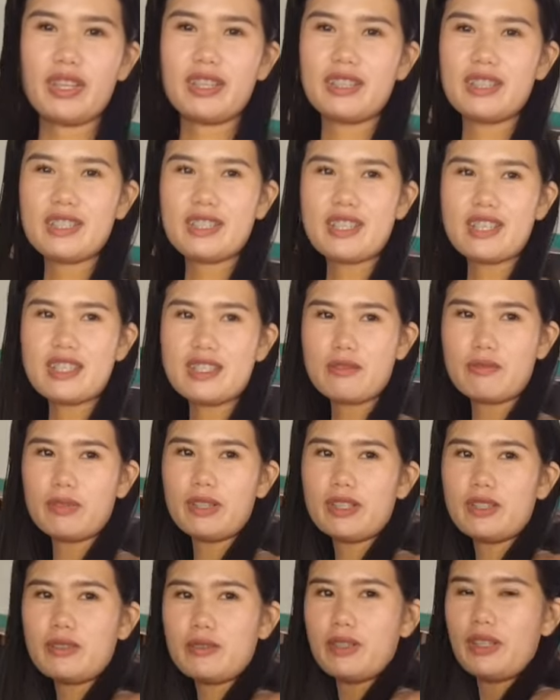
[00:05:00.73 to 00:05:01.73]
This is
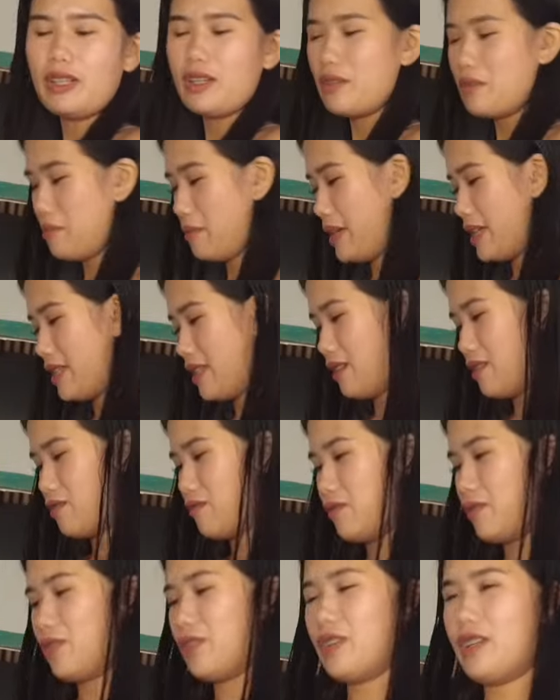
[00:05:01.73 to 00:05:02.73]
what we are waiting
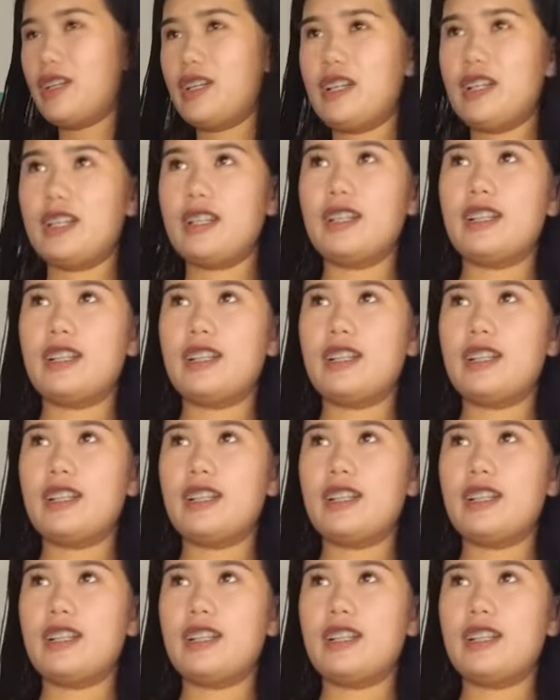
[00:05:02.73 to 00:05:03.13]
for.